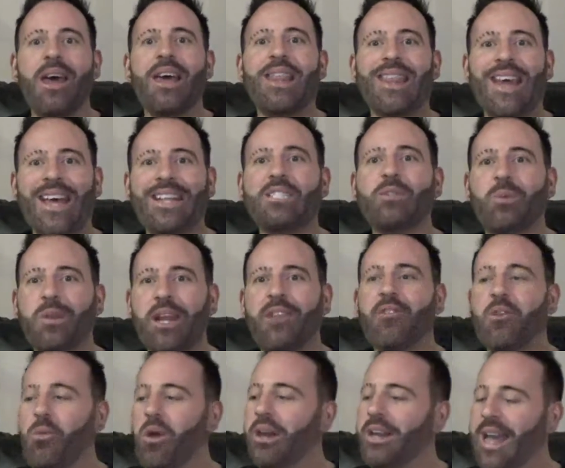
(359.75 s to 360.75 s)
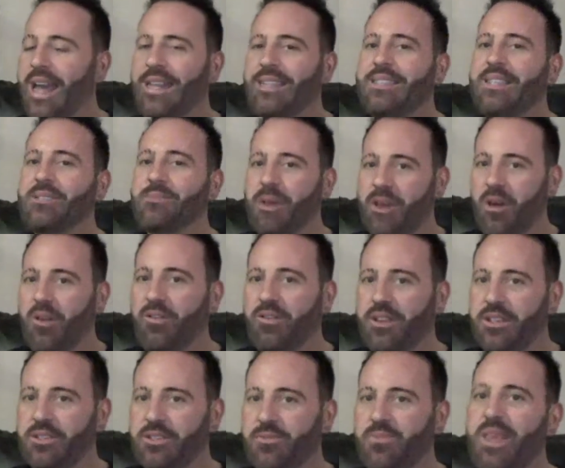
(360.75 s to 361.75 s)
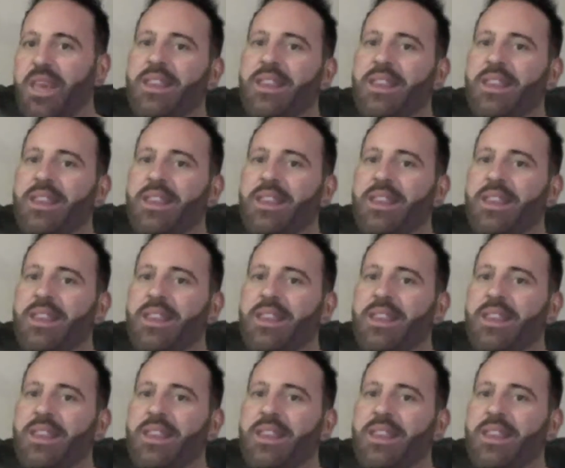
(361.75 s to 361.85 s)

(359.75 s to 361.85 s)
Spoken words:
That's when everyone enters my office.